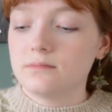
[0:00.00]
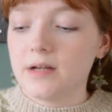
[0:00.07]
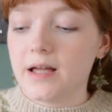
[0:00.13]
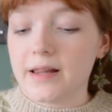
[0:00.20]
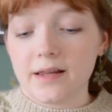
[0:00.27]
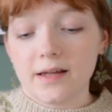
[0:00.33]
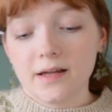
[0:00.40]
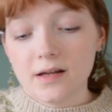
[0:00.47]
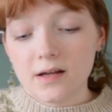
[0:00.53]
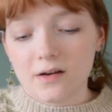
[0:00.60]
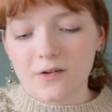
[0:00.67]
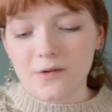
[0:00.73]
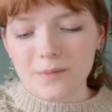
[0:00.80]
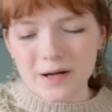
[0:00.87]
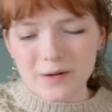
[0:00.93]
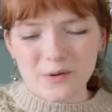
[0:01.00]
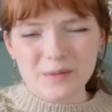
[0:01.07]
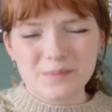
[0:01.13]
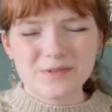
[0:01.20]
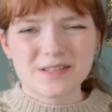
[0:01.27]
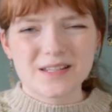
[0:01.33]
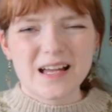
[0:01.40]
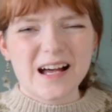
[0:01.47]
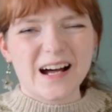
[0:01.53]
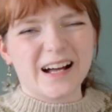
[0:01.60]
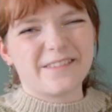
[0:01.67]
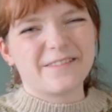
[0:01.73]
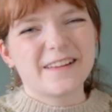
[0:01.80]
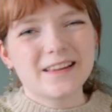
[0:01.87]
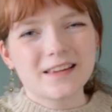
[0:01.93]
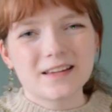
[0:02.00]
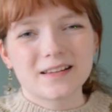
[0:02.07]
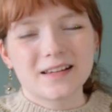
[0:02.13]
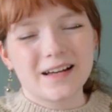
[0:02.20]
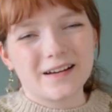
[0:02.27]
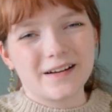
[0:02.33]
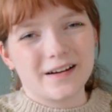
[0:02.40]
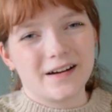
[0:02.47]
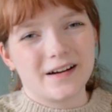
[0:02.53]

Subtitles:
And all my whips, I felt that